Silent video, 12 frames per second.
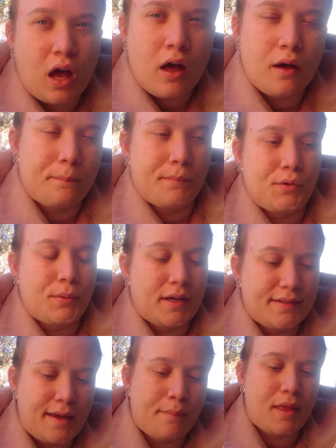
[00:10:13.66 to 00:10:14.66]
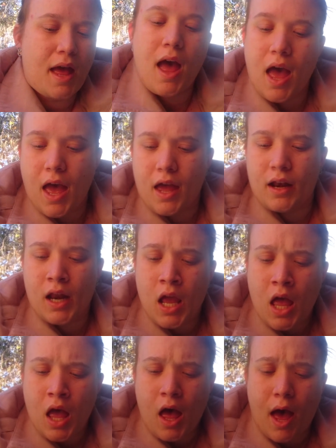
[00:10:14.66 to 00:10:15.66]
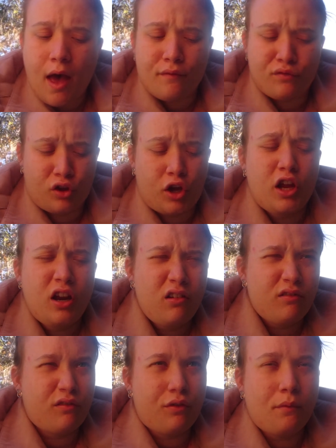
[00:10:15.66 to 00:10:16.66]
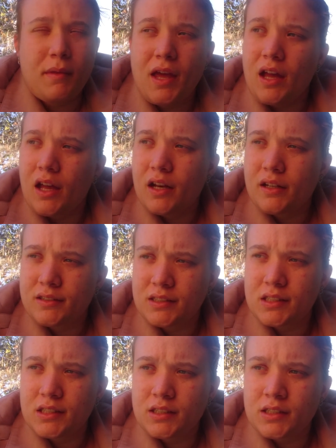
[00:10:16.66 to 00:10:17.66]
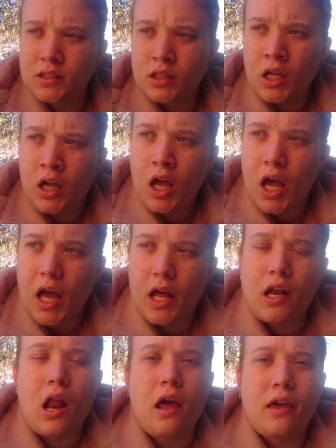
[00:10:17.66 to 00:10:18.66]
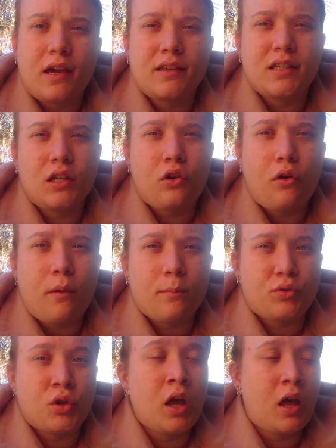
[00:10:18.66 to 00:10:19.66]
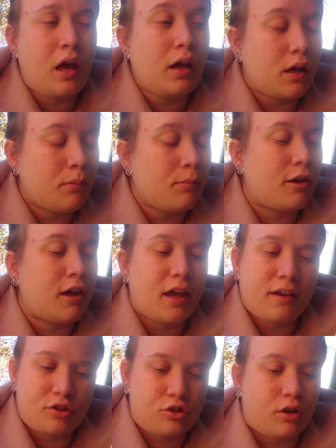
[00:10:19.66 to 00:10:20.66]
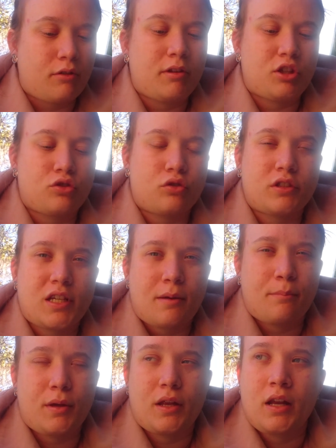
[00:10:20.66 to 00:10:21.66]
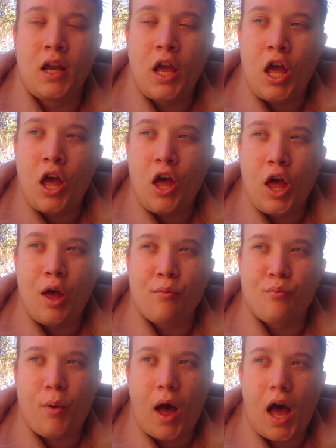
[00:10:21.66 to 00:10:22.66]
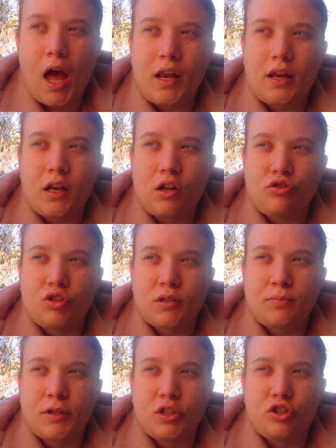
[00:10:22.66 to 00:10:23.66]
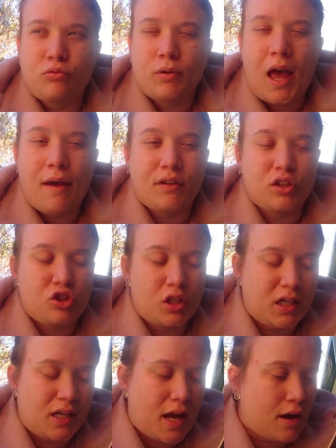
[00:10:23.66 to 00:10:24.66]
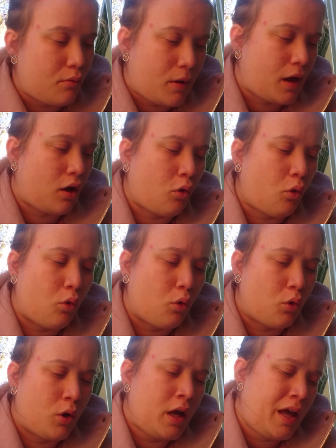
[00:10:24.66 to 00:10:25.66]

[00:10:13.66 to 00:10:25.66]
come to accept that, and I've learnt from that in a sense. And yes, I know I can be extremely short-tempered, but just because you were having a shitty day at work, or